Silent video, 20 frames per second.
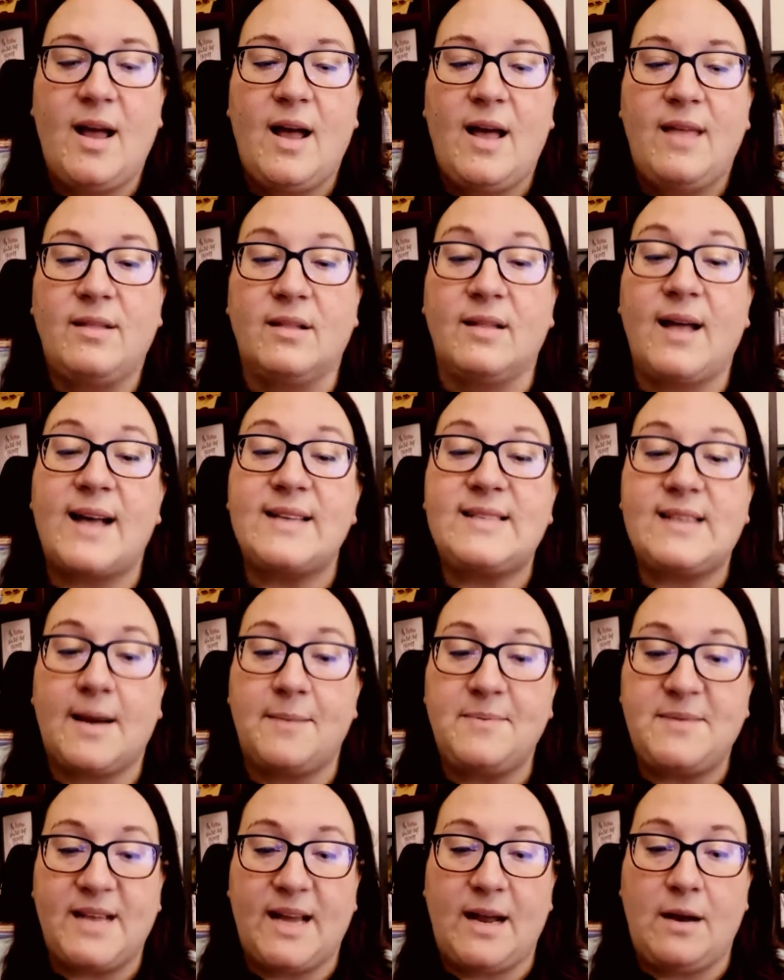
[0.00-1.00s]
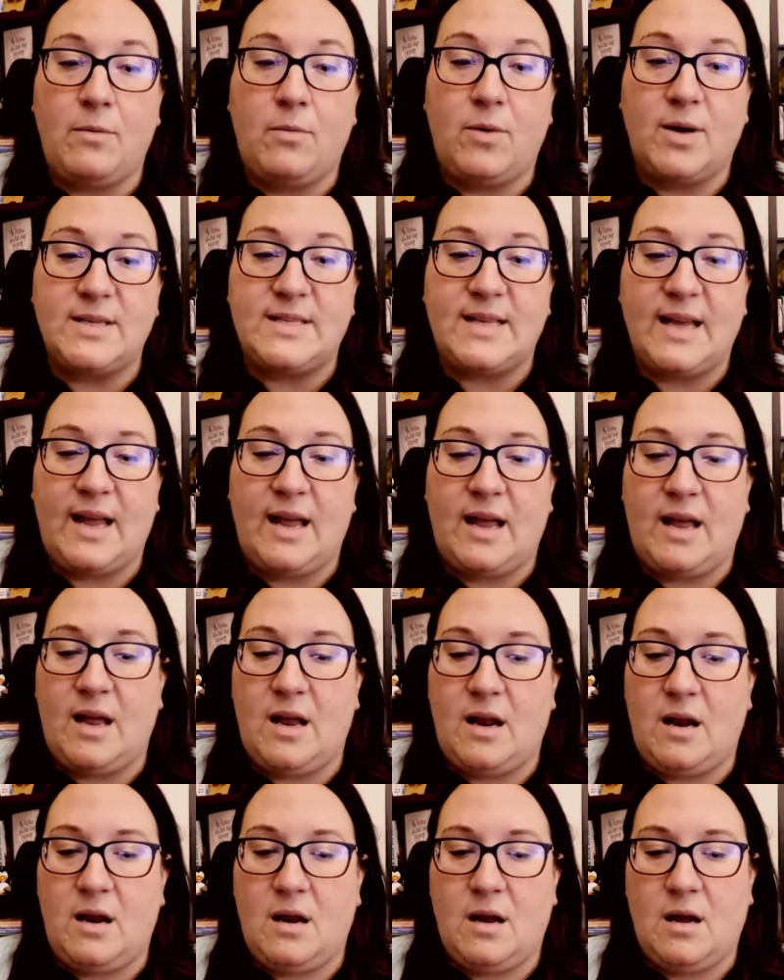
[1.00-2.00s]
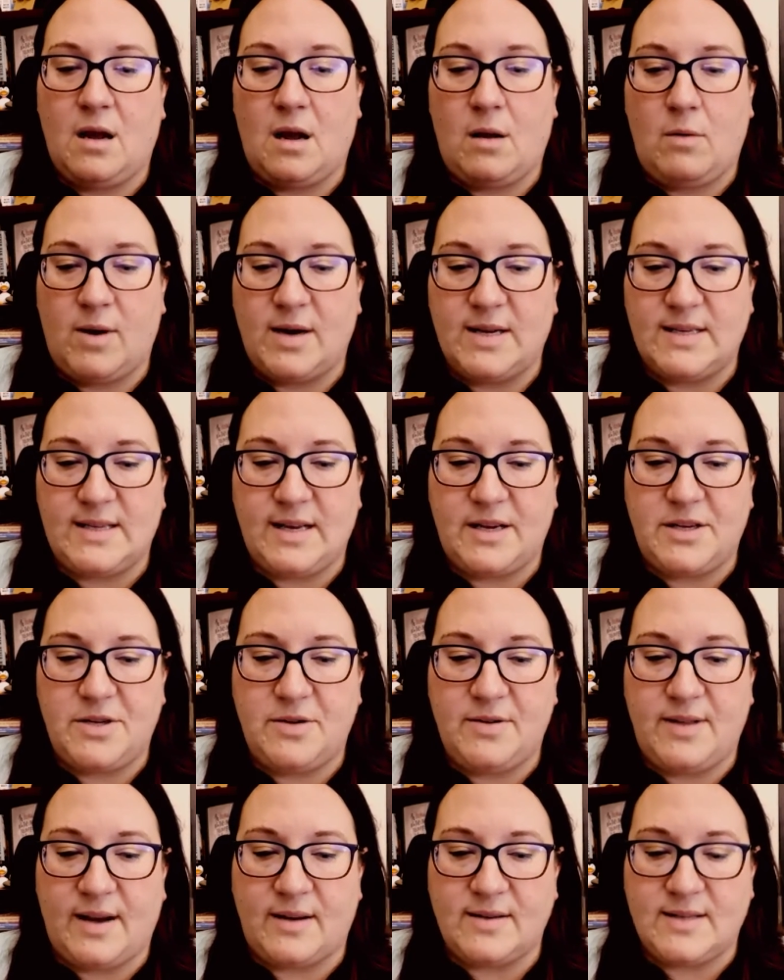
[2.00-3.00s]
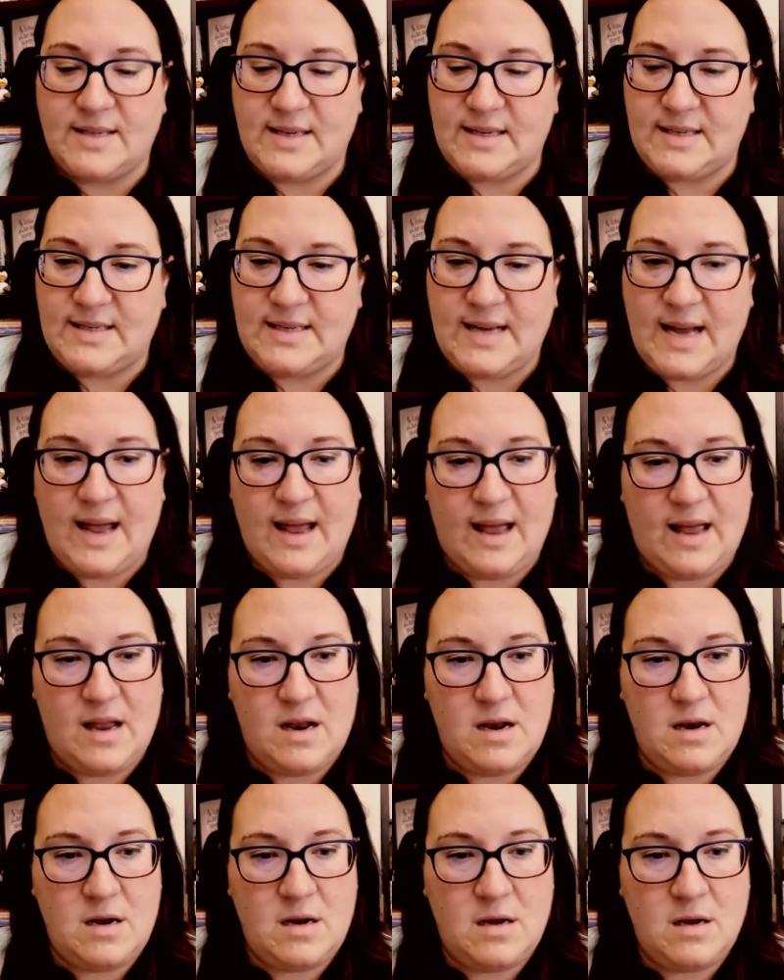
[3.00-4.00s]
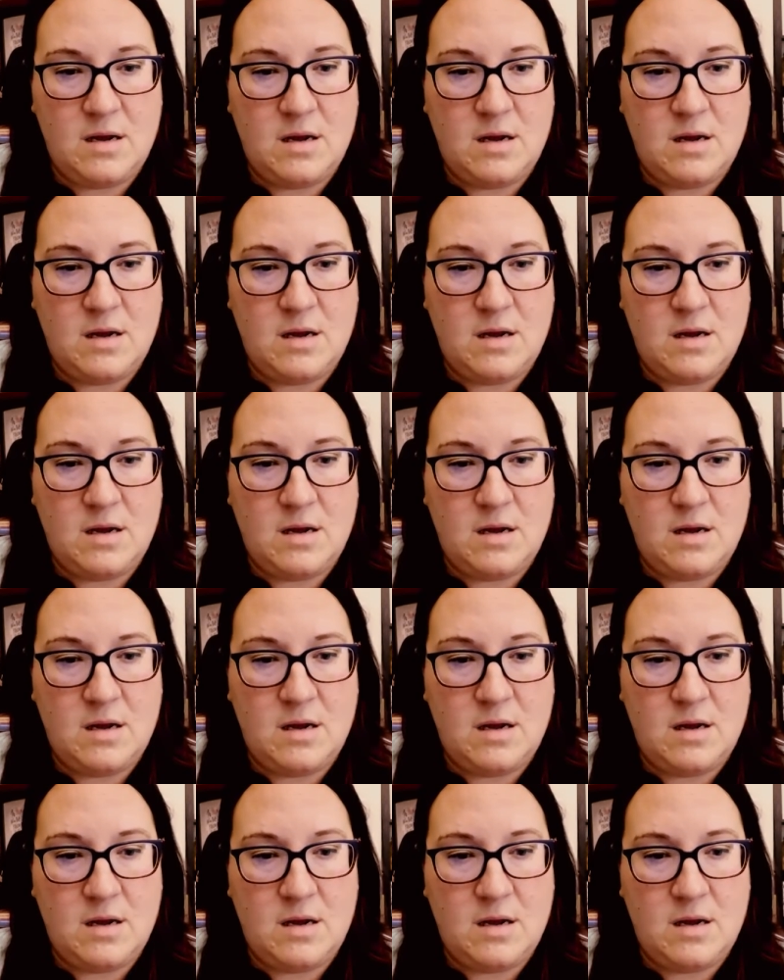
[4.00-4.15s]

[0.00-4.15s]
The last update was in, I want to say 2018.